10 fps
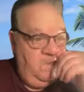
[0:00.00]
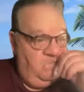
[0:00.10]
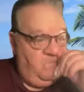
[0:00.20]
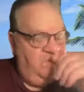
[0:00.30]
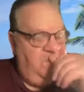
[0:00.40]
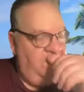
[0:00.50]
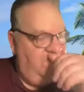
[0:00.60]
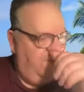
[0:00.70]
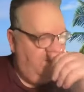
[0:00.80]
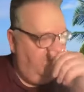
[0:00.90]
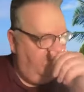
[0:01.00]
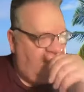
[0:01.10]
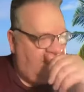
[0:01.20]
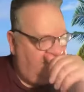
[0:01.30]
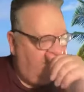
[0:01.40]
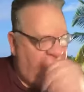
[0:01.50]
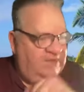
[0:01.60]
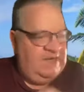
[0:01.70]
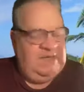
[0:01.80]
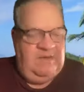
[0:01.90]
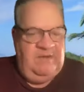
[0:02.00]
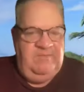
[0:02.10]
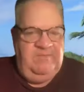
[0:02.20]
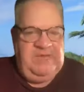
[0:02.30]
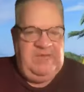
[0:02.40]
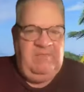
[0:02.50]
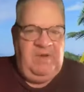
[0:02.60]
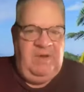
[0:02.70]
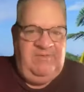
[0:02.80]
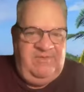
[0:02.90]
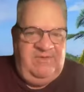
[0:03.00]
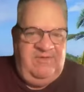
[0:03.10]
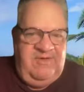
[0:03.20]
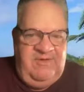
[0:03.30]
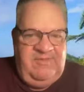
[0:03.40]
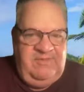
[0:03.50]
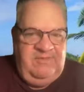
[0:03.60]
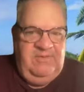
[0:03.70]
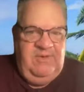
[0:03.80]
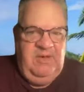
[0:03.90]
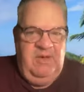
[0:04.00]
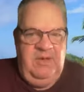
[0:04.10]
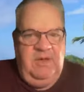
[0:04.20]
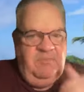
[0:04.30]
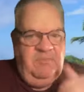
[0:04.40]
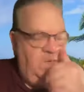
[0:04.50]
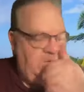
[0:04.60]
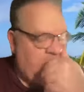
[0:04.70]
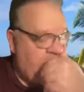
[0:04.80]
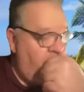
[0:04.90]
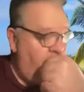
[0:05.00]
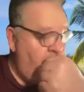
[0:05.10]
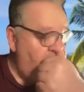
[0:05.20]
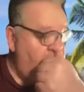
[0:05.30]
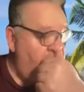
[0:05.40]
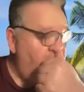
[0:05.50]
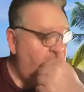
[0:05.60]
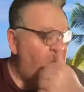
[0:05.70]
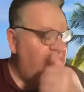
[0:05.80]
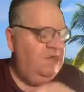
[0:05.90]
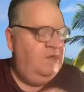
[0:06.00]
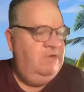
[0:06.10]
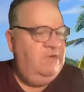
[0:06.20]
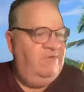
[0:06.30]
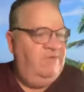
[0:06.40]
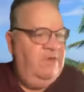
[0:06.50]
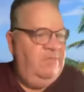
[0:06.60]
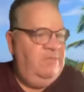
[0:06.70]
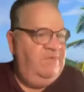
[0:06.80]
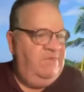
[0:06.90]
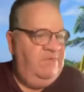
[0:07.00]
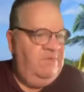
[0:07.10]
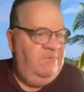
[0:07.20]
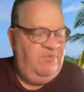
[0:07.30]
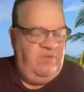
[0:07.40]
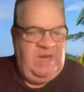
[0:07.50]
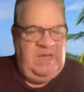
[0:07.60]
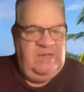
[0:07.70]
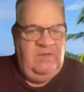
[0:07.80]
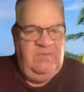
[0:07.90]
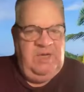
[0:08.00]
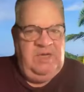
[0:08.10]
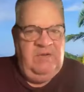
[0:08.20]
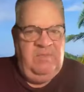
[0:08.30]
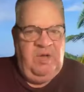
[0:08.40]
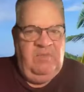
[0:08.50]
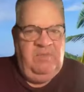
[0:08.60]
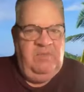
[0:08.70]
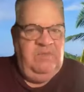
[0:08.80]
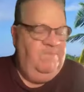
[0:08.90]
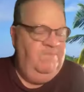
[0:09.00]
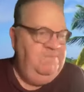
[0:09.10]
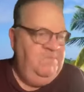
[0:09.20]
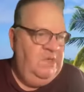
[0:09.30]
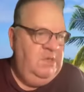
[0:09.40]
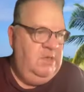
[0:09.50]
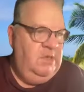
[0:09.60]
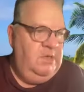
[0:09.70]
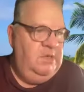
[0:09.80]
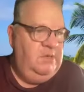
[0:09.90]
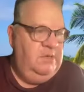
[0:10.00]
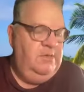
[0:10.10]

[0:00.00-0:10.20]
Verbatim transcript: people think that they can become close to Jesus by going to church and hearing sermons or praying or reading the Bible. You